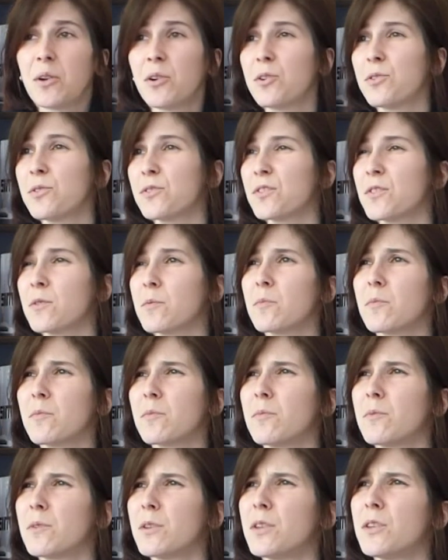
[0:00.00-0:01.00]
who's
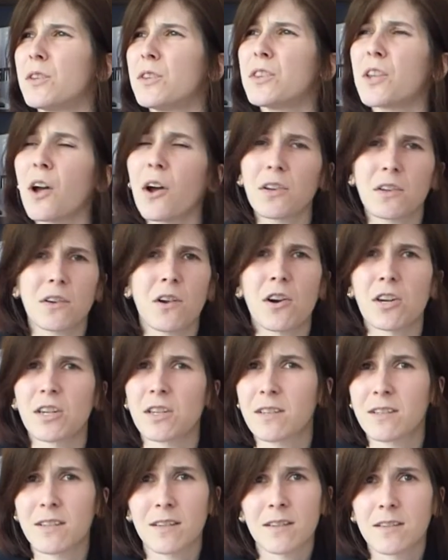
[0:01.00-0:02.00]
not
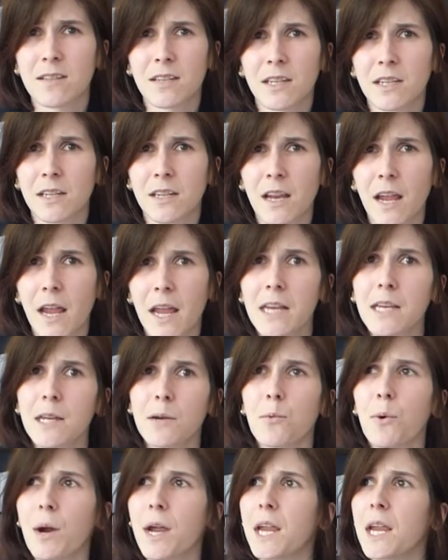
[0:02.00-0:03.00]
artistic in
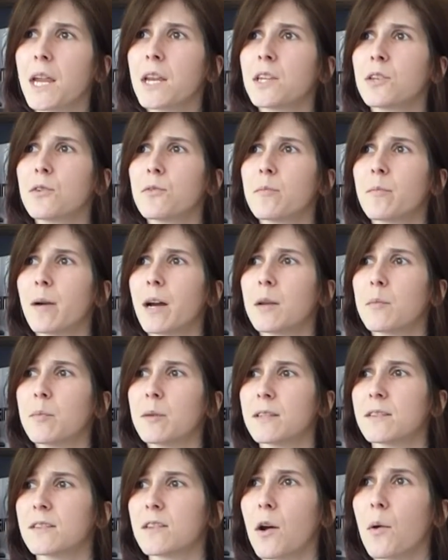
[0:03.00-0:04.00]
any way. You might
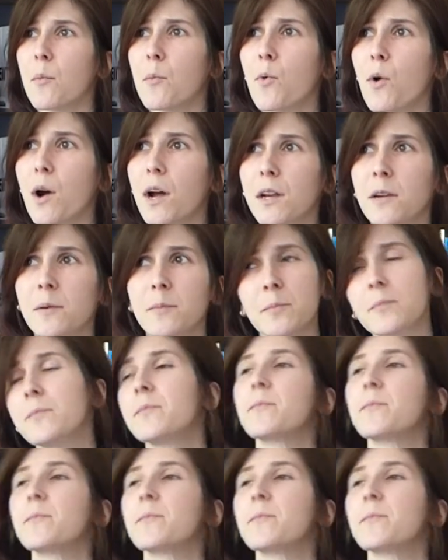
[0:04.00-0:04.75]
be someone